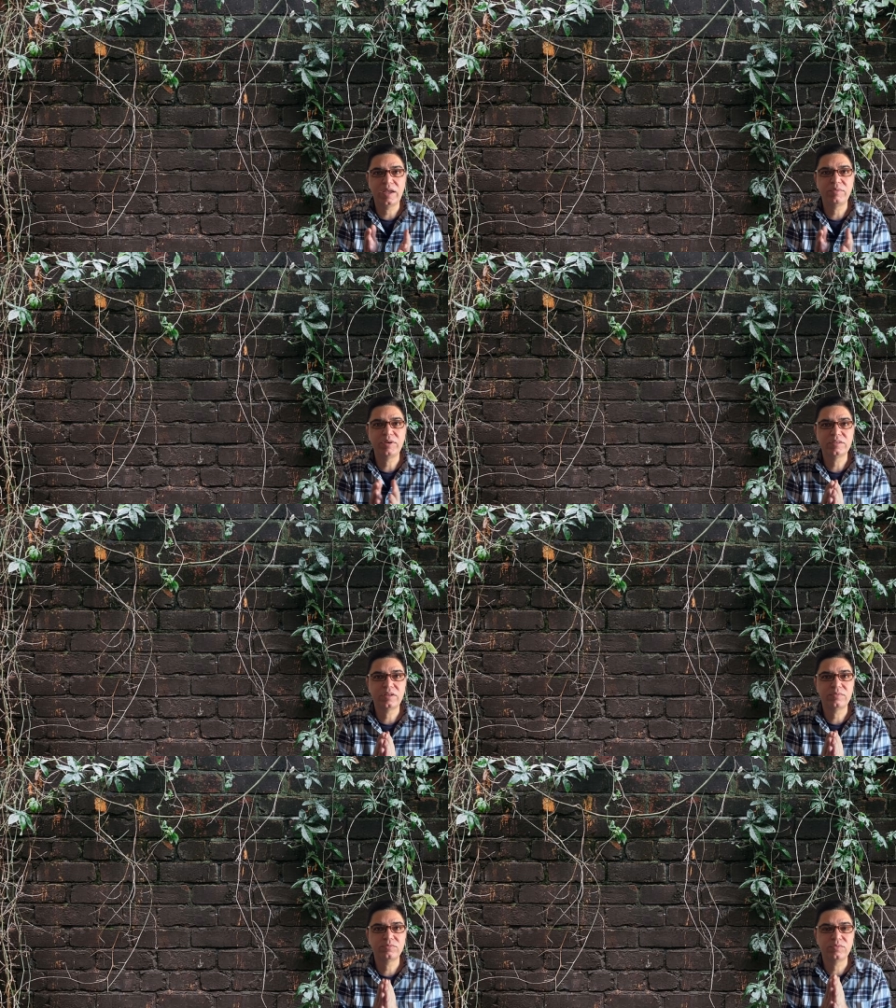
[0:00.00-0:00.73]
evidence
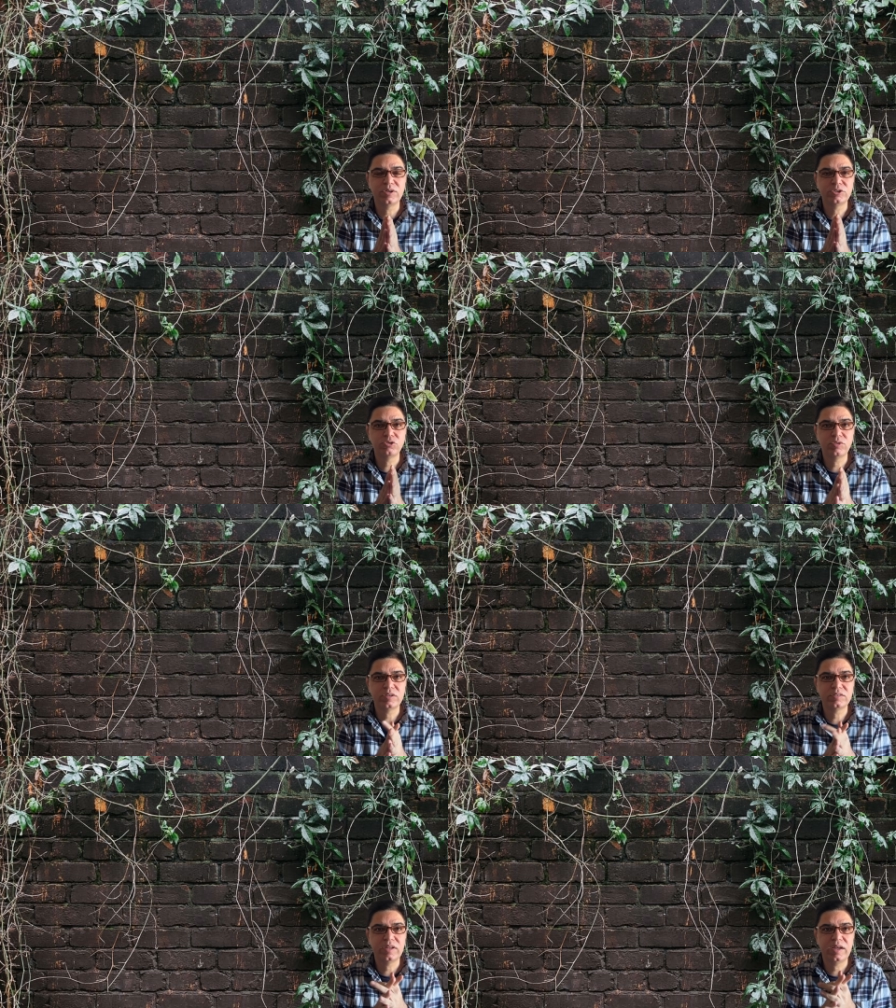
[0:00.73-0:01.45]
have shown
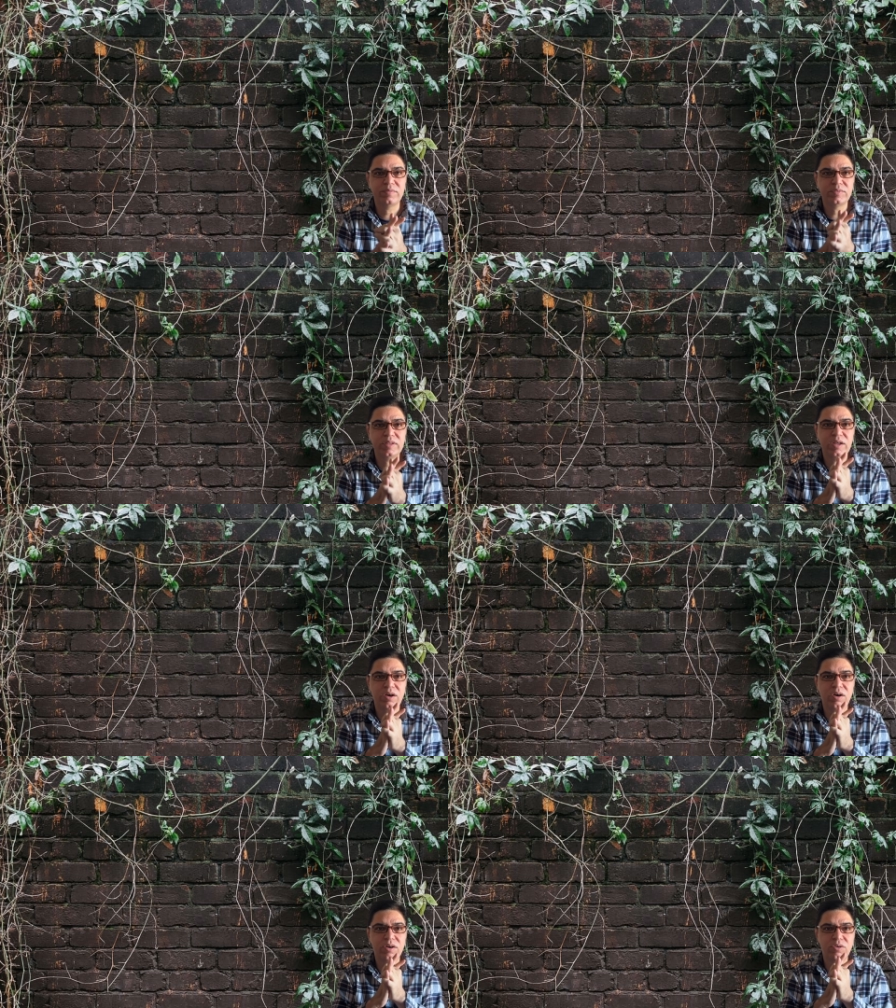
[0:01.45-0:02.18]
us that they
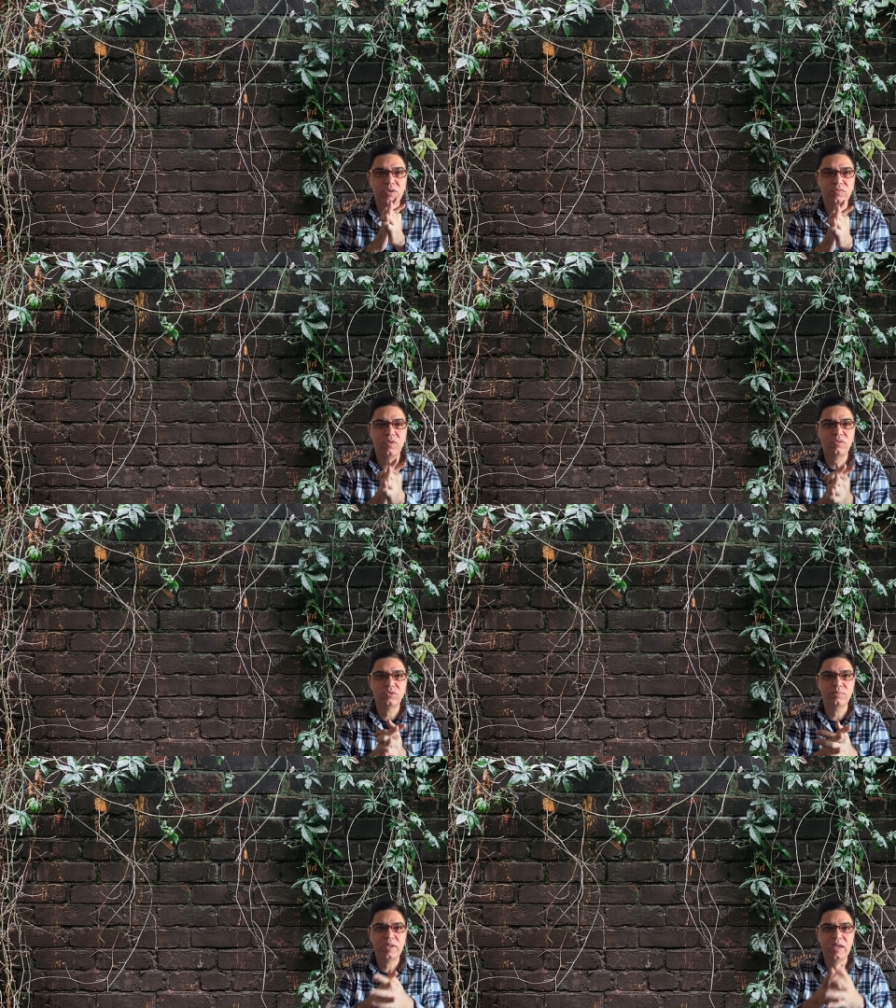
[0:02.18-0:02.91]
are not found
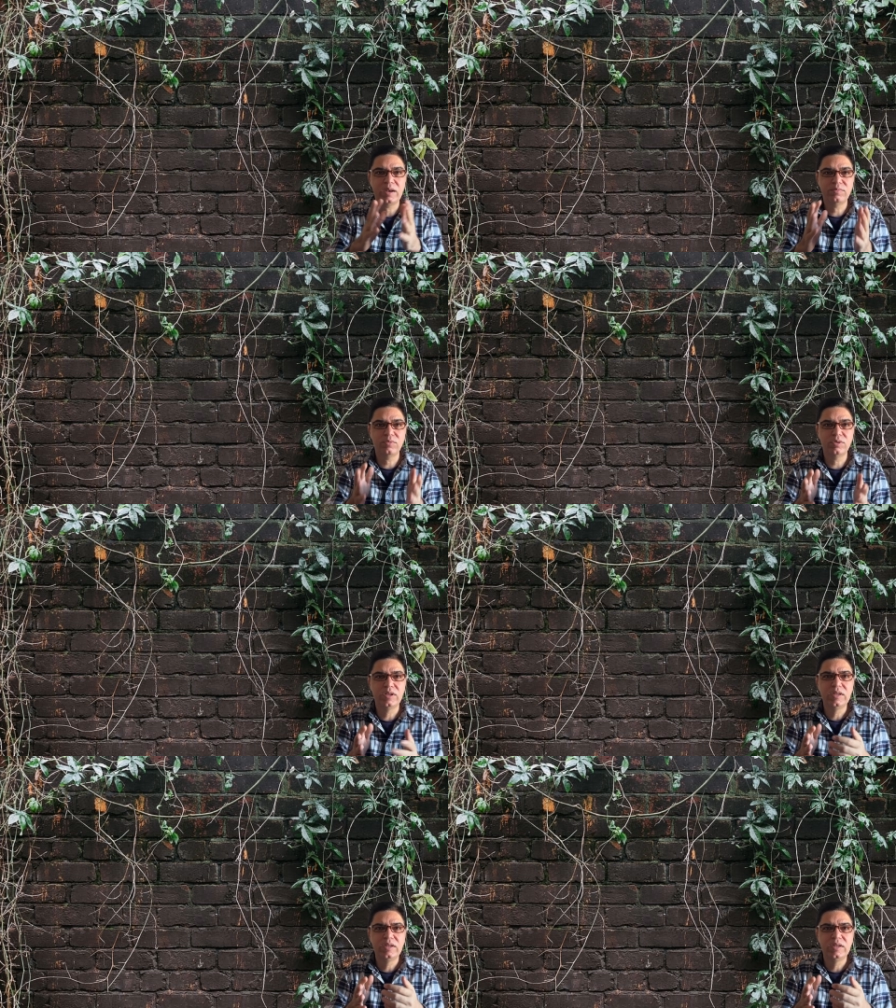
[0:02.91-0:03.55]
to be helpful.